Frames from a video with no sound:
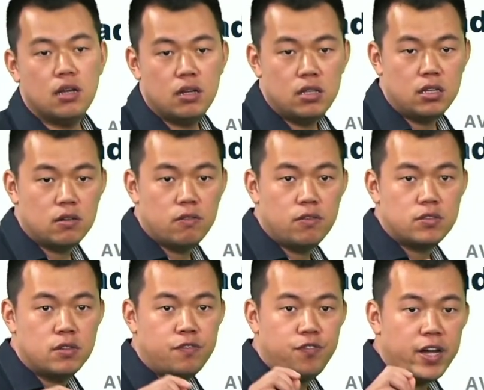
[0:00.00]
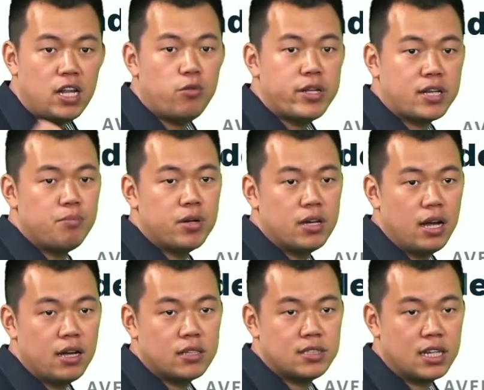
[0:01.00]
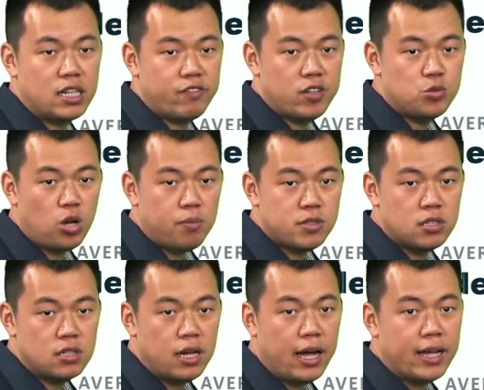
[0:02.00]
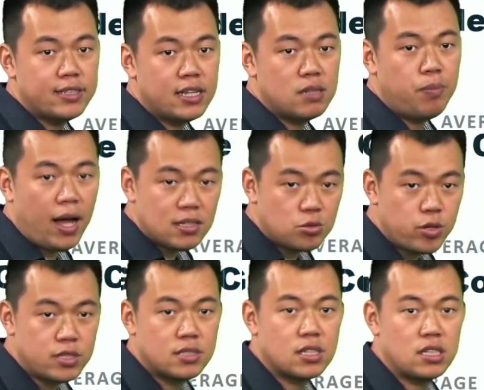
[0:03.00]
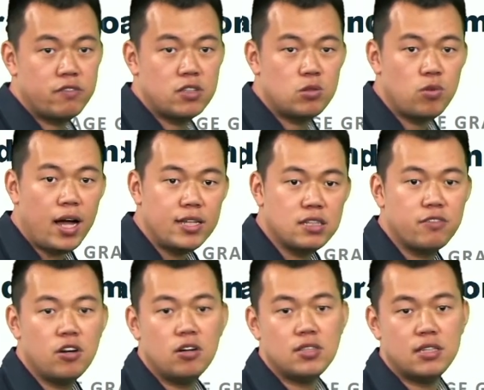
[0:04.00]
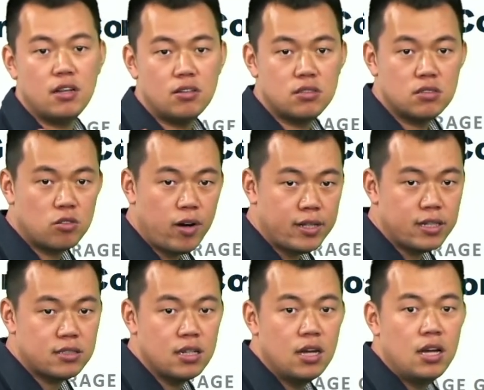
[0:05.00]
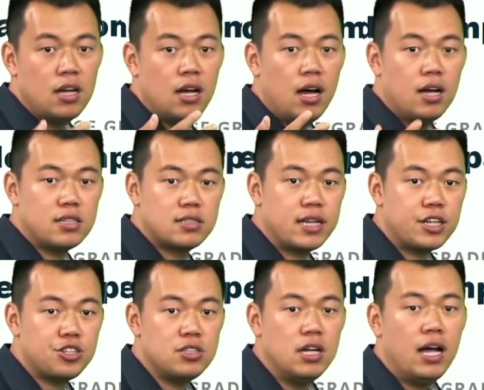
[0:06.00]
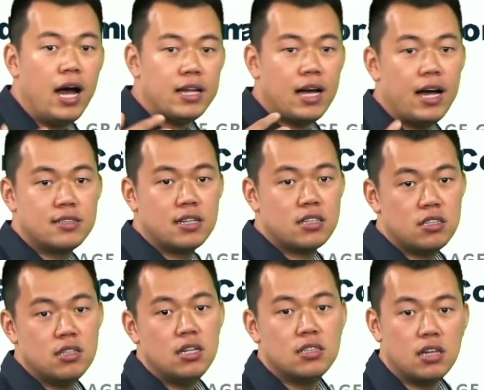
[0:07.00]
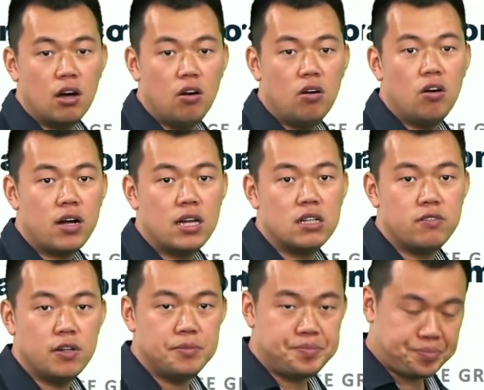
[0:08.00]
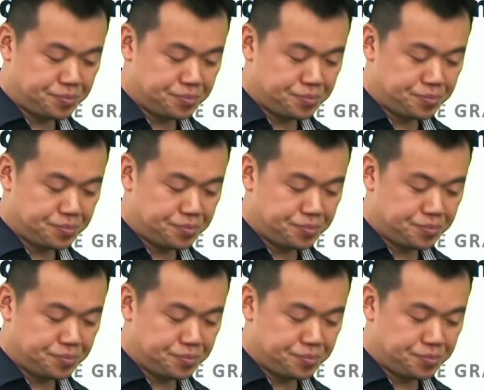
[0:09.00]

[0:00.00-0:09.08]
in the failure rate significantly dropped, and then the pass rate significantly rise, of course, and also the credit distinction and high distinction, they all kind of